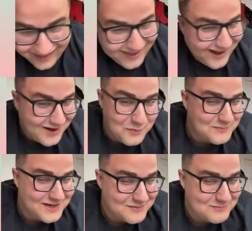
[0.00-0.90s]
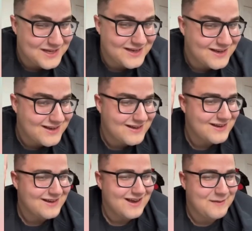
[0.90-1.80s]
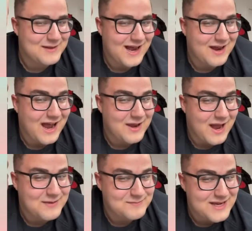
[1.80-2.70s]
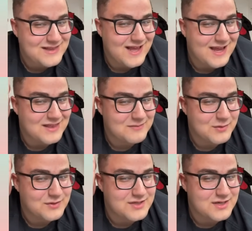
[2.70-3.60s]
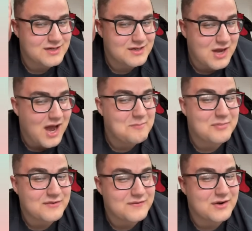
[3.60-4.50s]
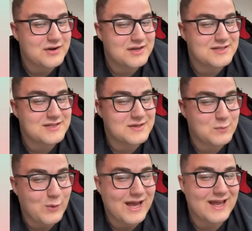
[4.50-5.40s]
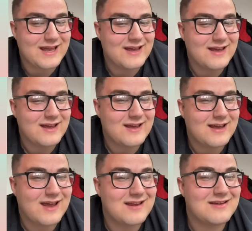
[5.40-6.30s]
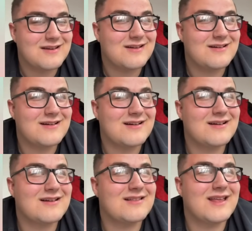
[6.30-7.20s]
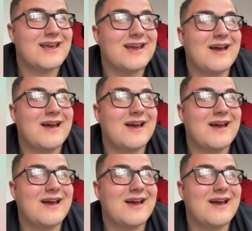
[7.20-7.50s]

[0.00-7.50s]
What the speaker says: I don't mean to be, I mean that in the most non-perverted way, and like,